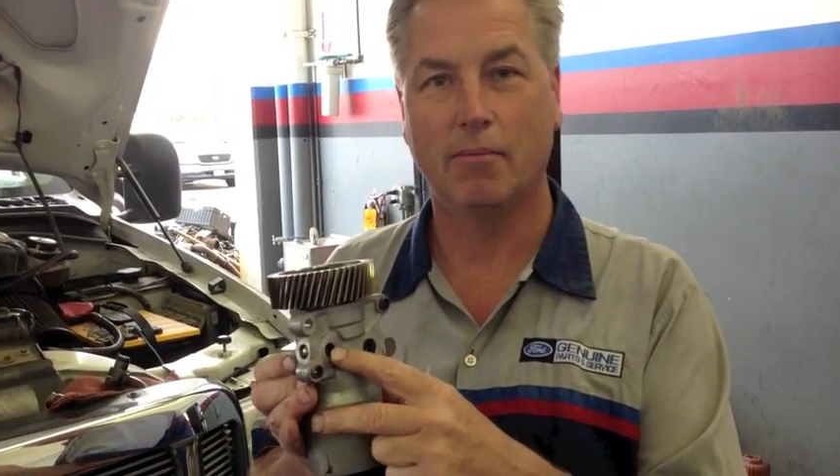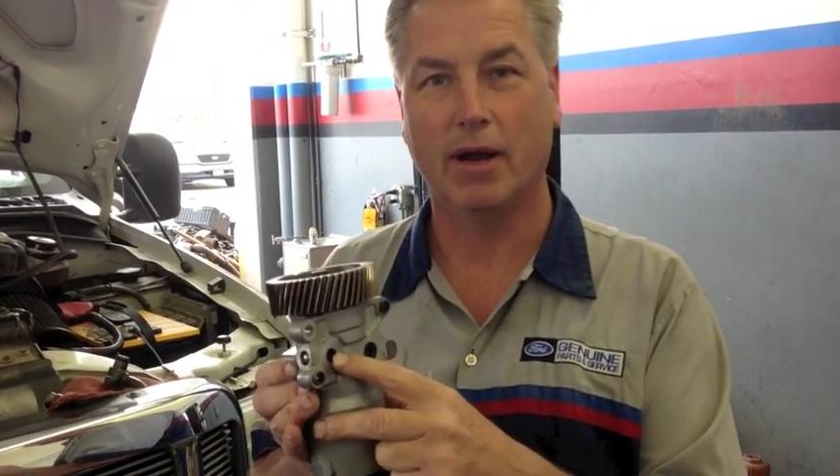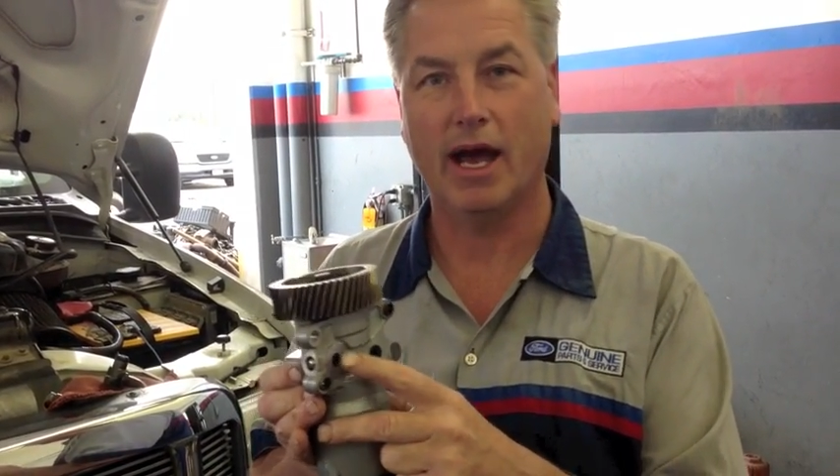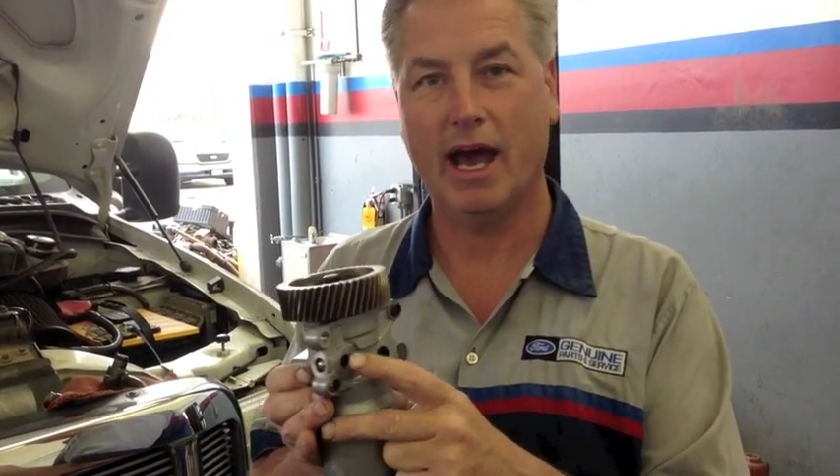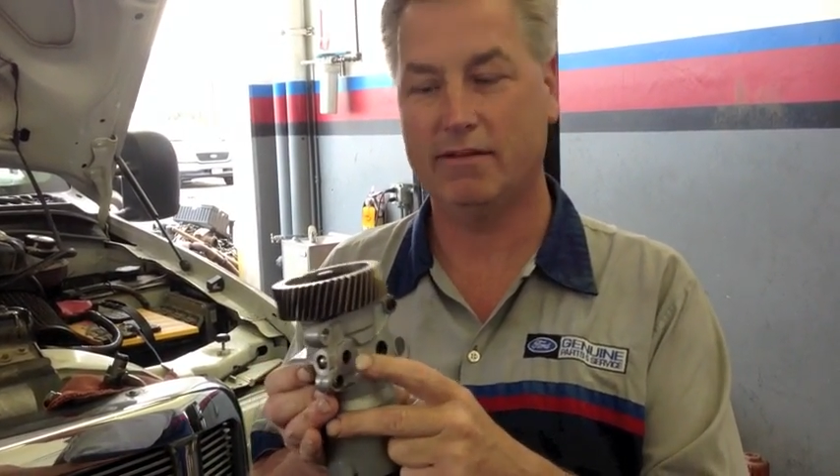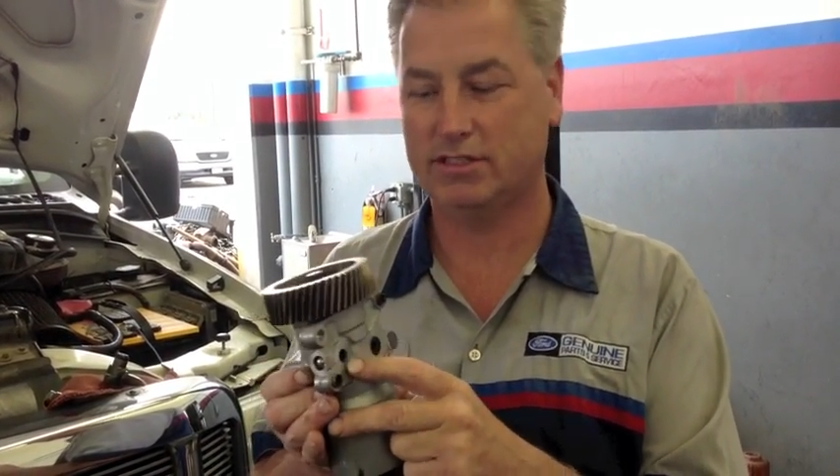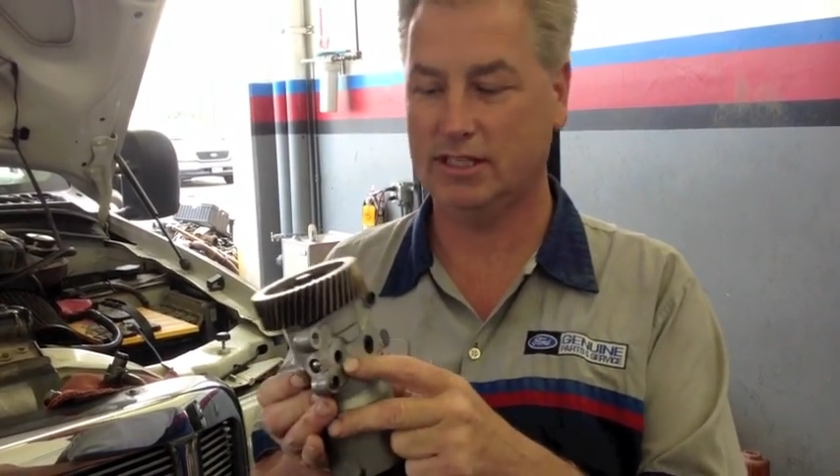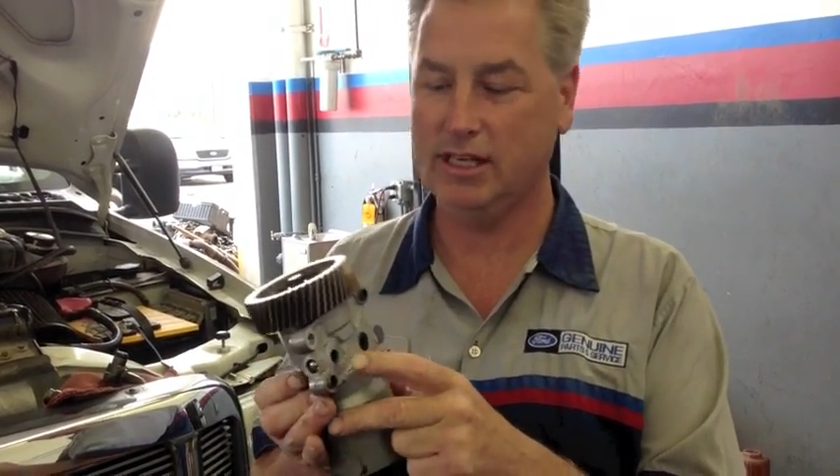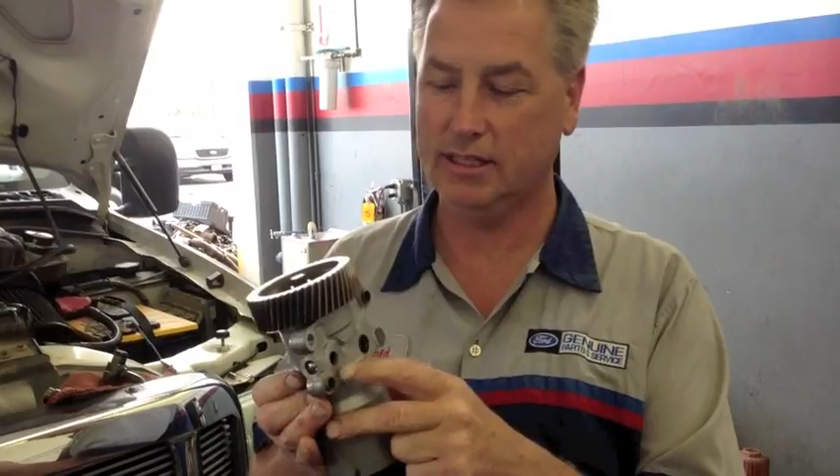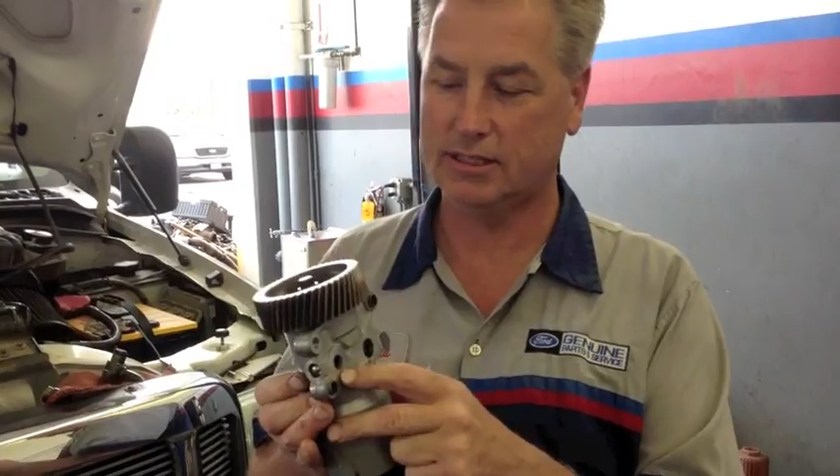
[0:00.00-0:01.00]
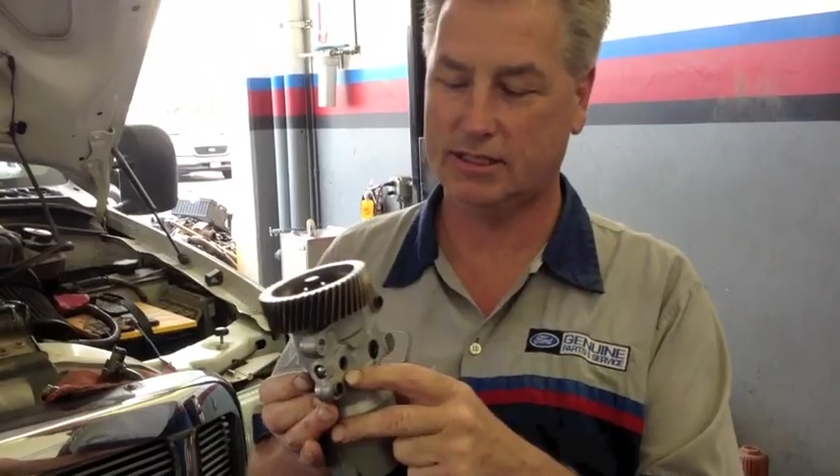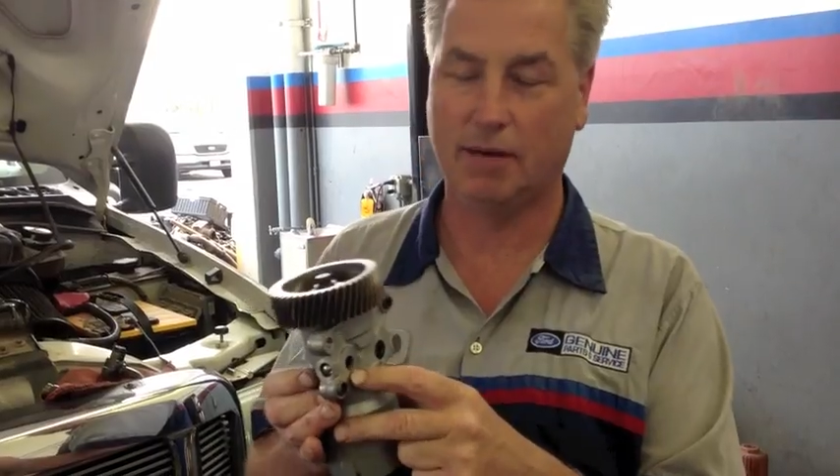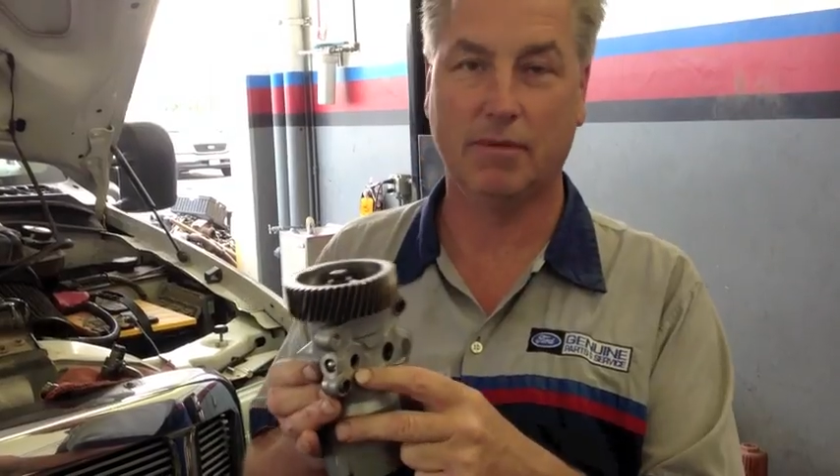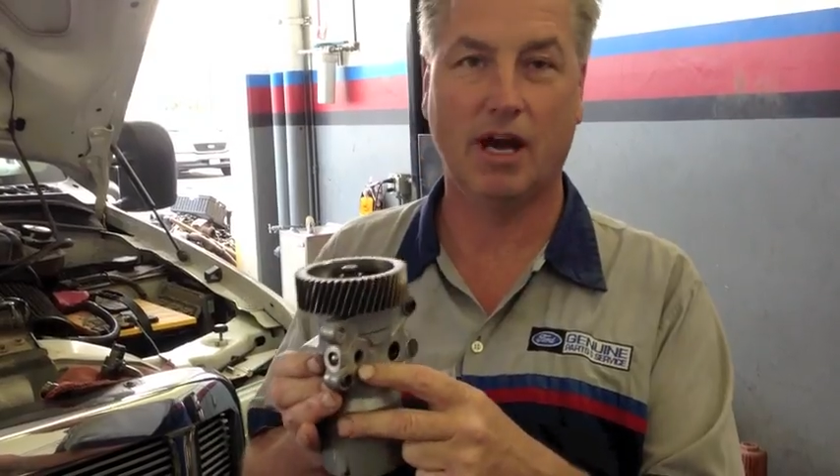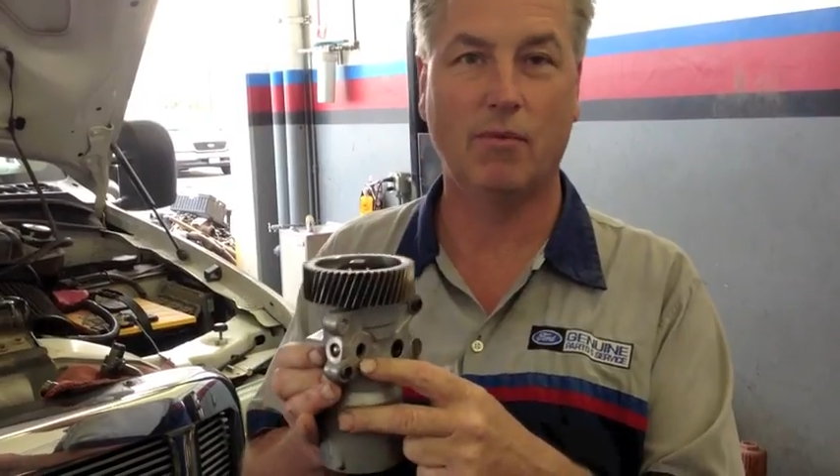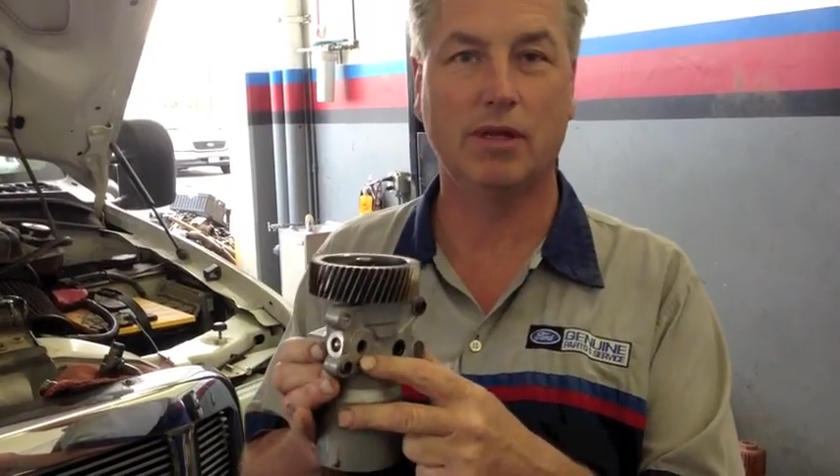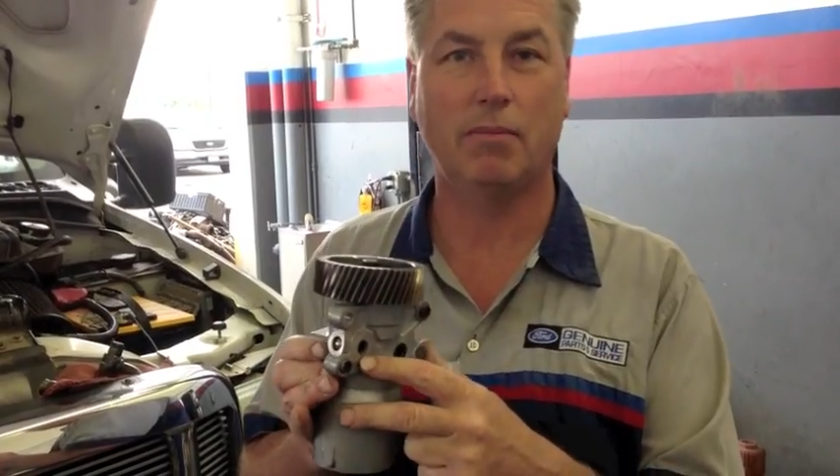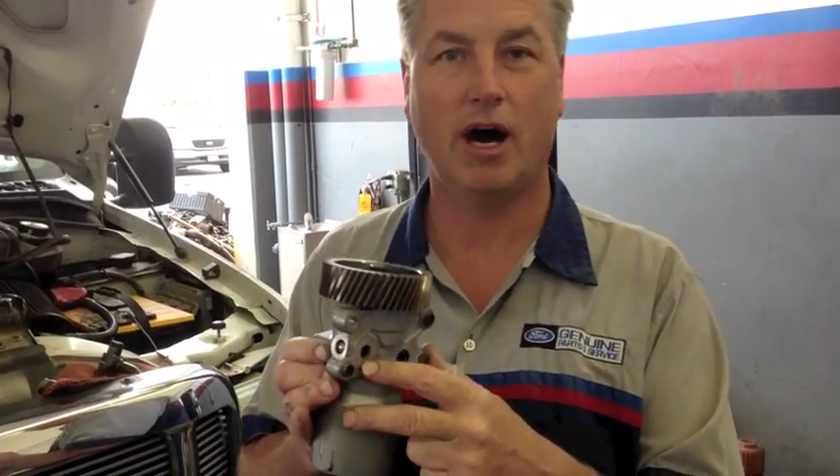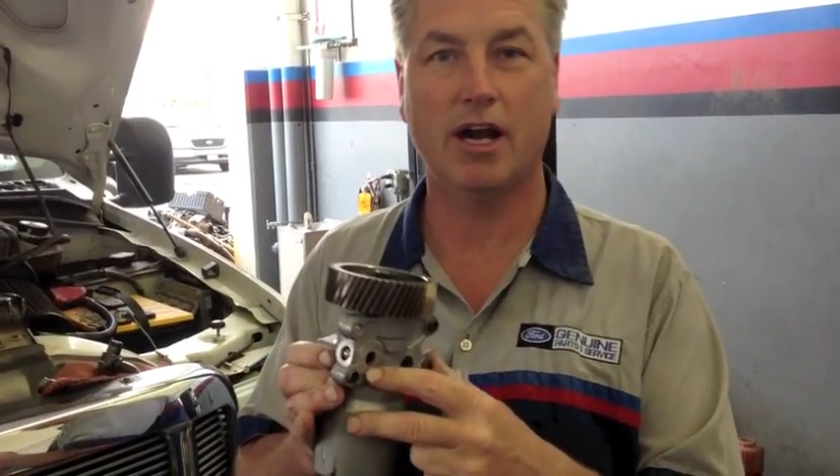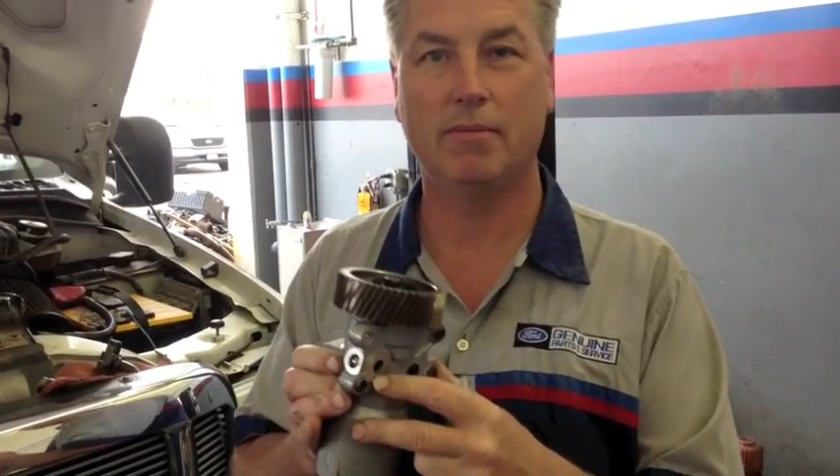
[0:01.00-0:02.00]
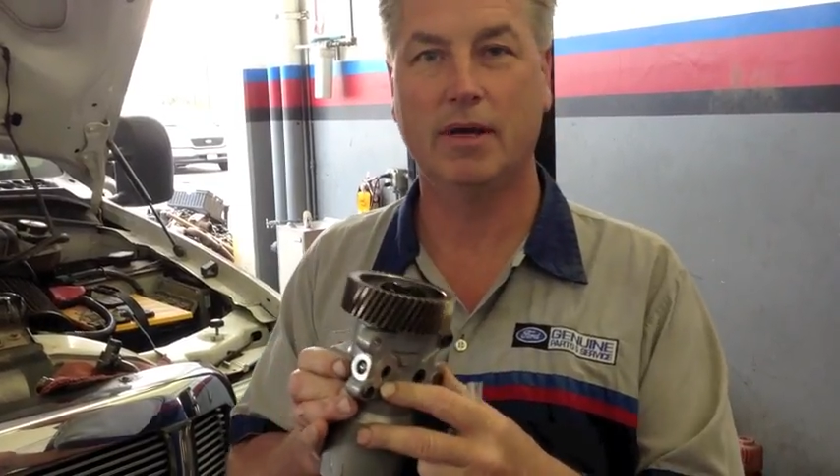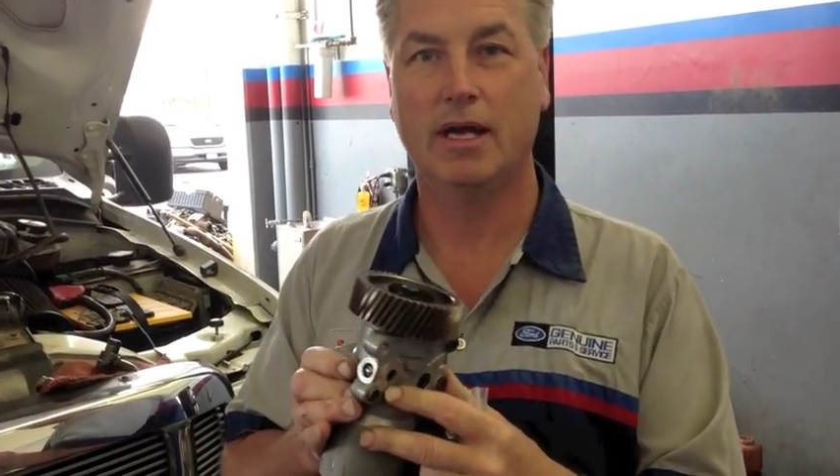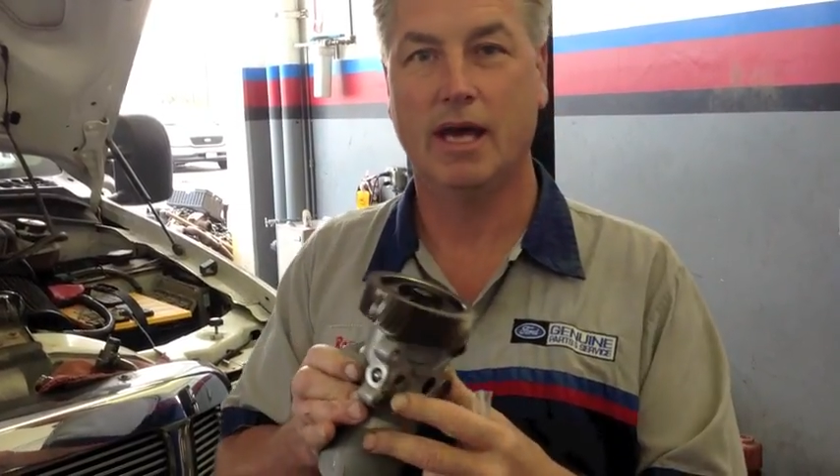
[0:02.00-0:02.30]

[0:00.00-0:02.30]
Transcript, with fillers: but I have seen some come with the bottom,